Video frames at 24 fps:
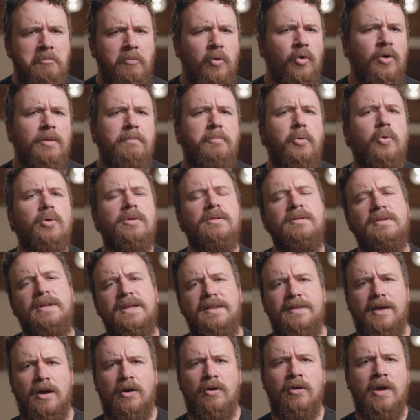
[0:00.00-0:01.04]
More importantly,
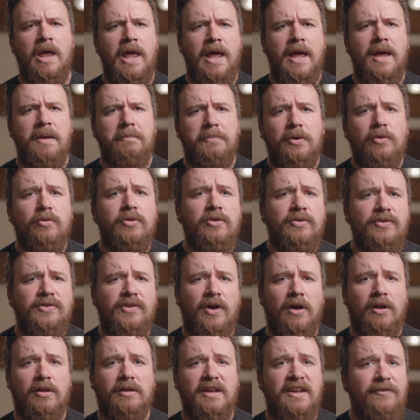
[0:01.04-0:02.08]
though,
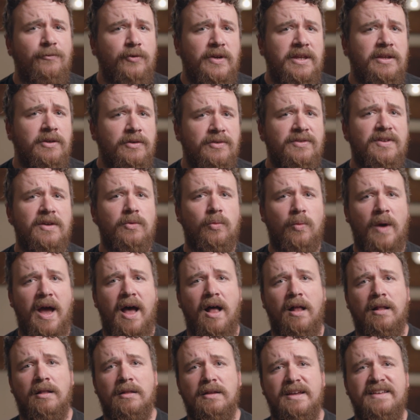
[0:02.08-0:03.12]
Perusall, if we use it
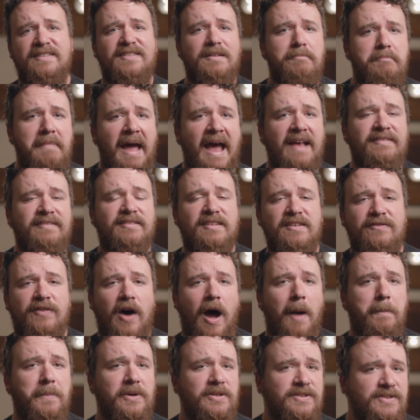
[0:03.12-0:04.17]
well, is a massive
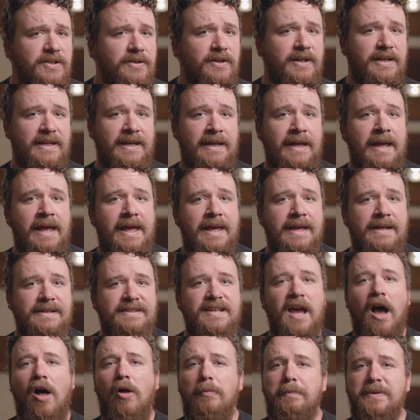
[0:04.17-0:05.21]
opportunity
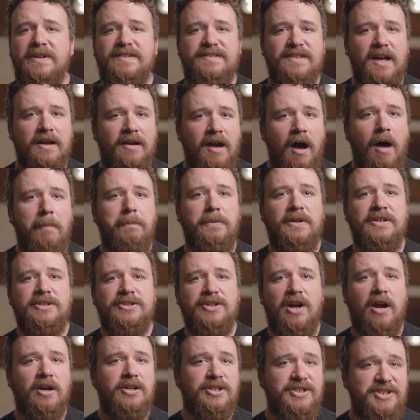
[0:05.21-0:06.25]
to help us accomplish
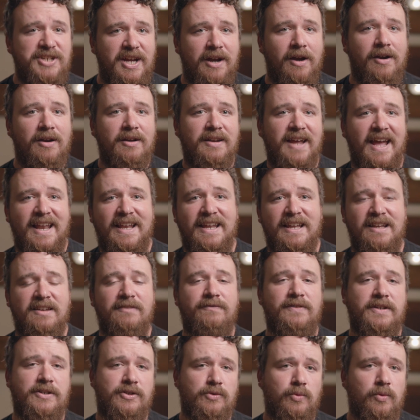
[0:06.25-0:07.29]
our shared and
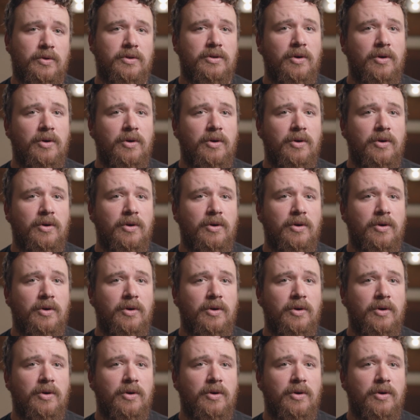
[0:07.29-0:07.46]
individual